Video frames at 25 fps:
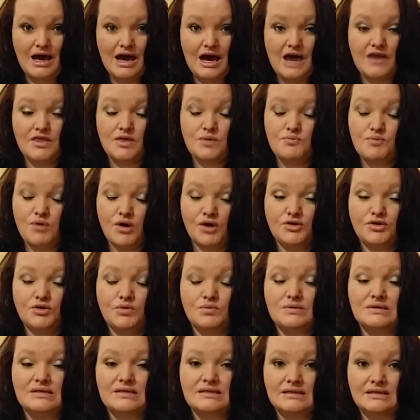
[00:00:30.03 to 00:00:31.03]
and the product
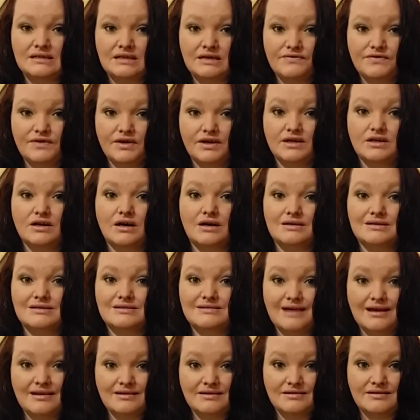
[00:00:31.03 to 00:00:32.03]
was delivered on
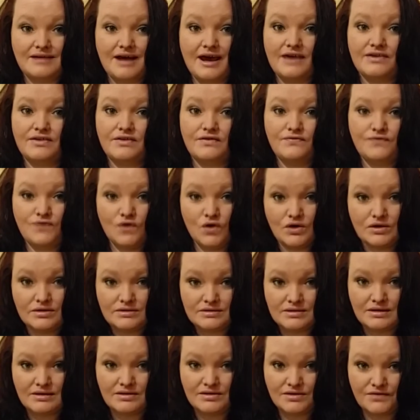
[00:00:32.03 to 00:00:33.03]
Saturday the
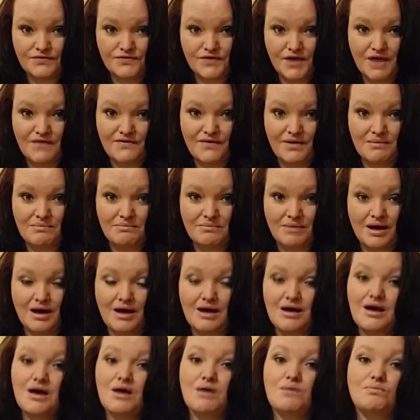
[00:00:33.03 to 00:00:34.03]
14th of November
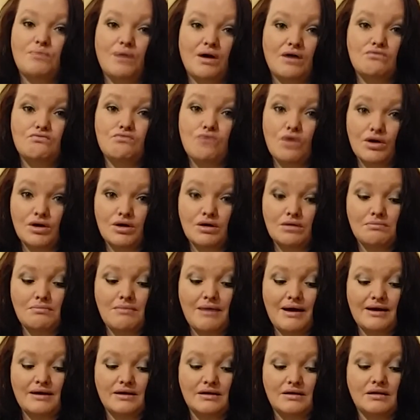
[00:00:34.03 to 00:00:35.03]
by Royal
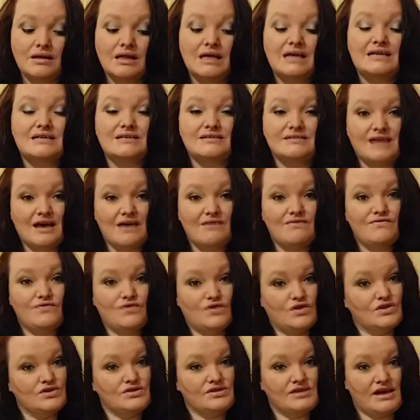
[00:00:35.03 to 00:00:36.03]
Mail Sign
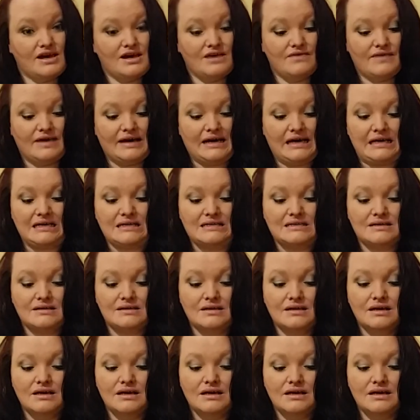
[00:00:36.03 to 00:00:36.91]
for Service.